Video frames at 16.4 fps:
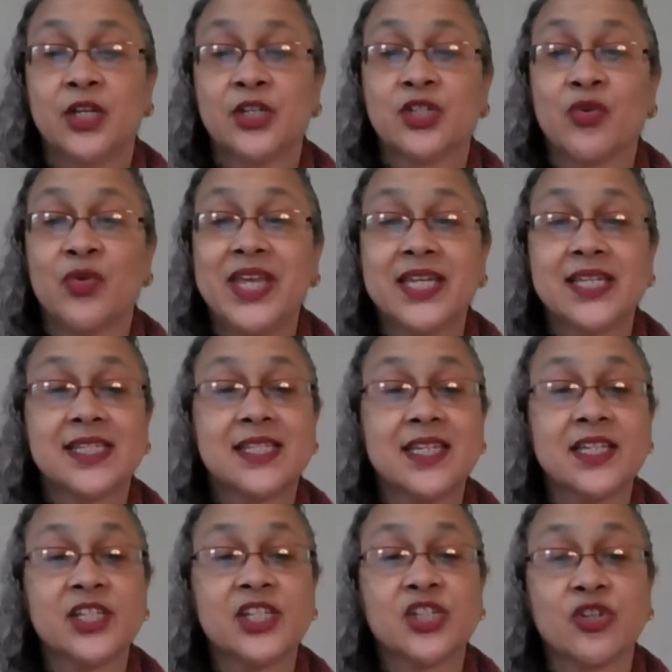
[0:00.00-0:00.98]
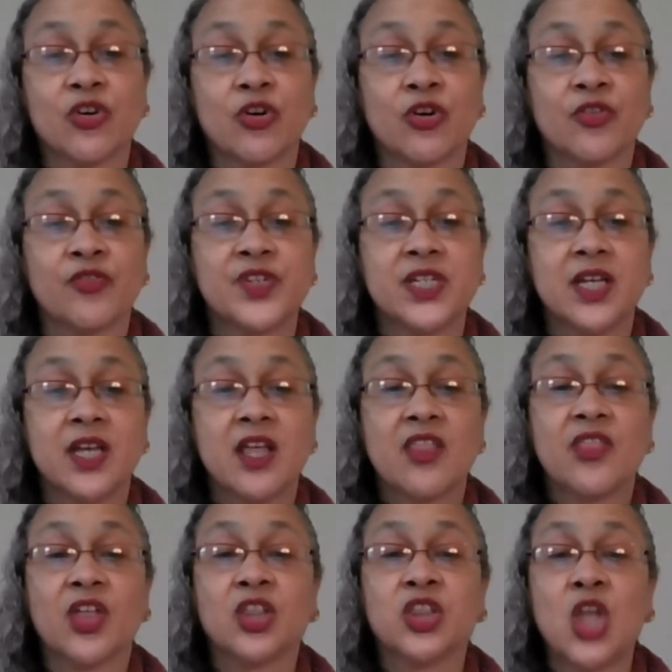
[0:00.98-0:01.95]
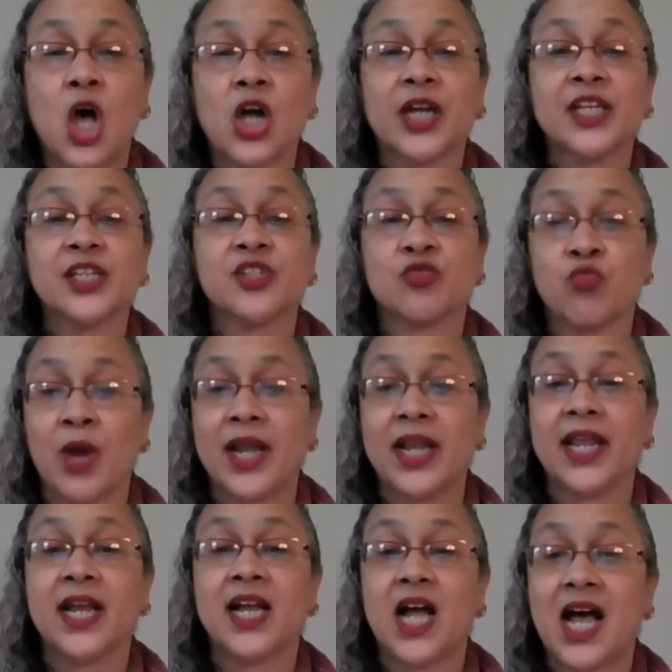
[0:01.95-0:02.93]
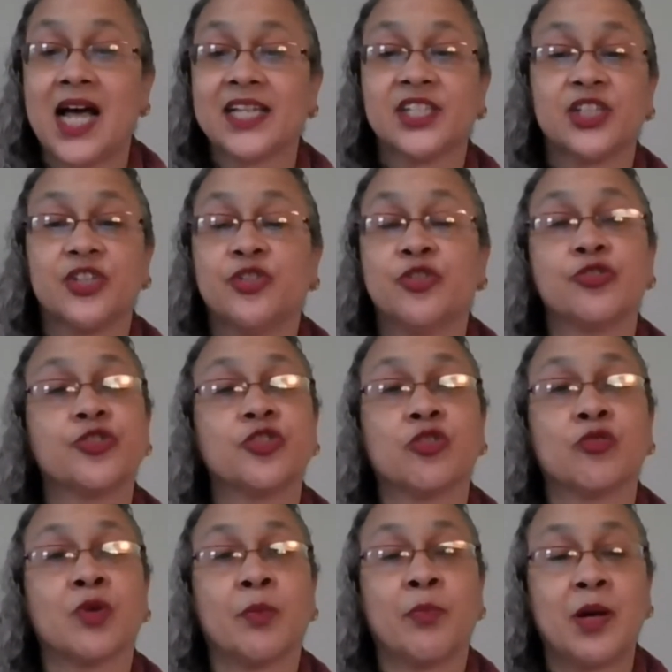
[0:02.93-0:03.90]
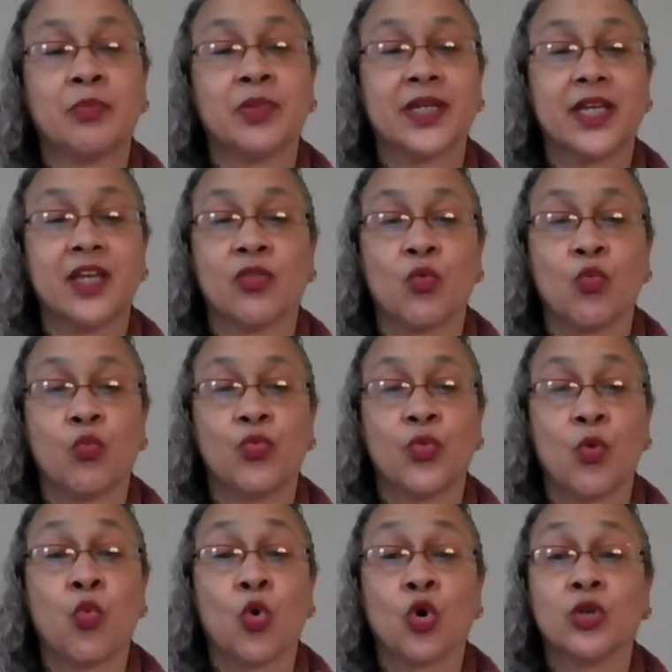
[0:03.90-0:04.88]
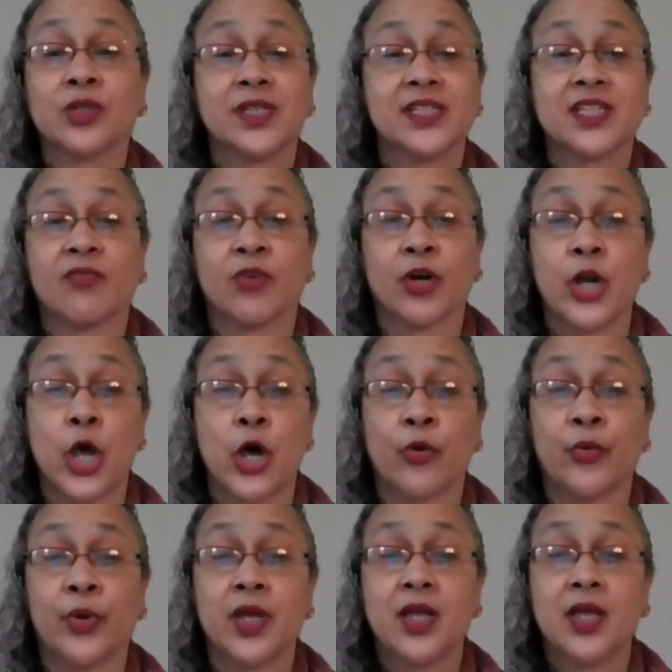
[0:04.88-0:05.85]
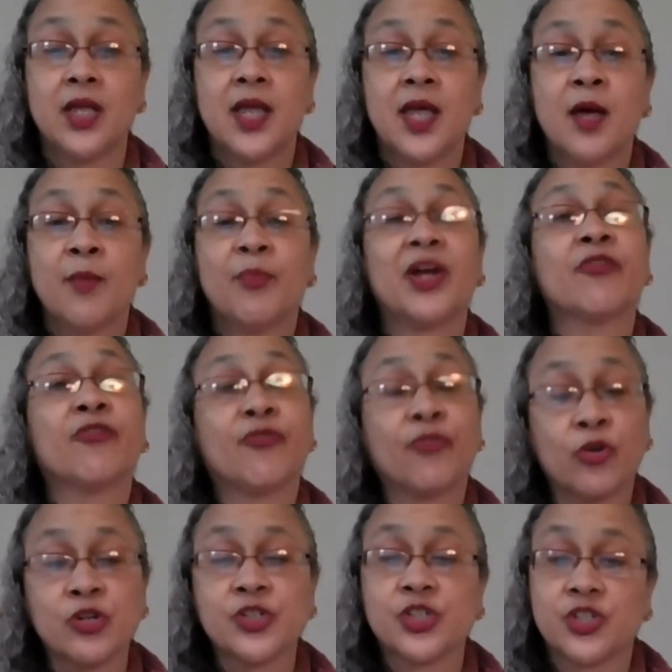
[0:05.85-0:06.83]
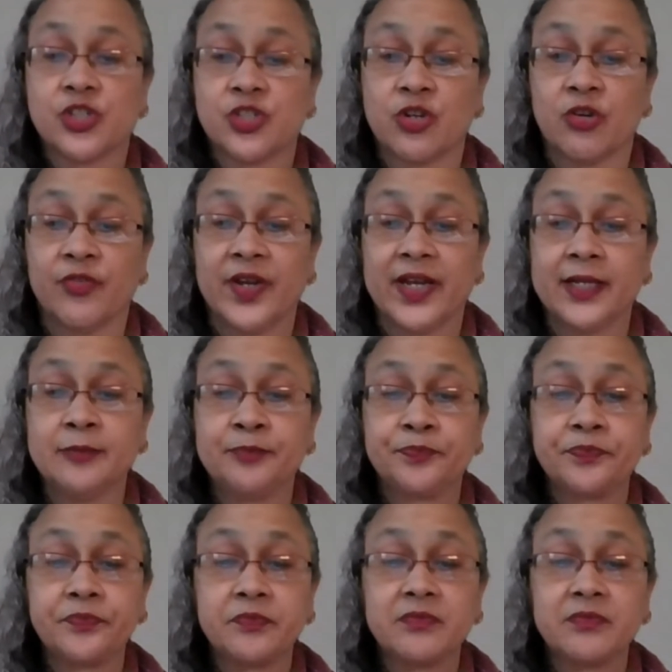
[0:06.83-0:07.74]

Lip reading: So he has since served the longest running constitutional republic in the world has ever known by first serving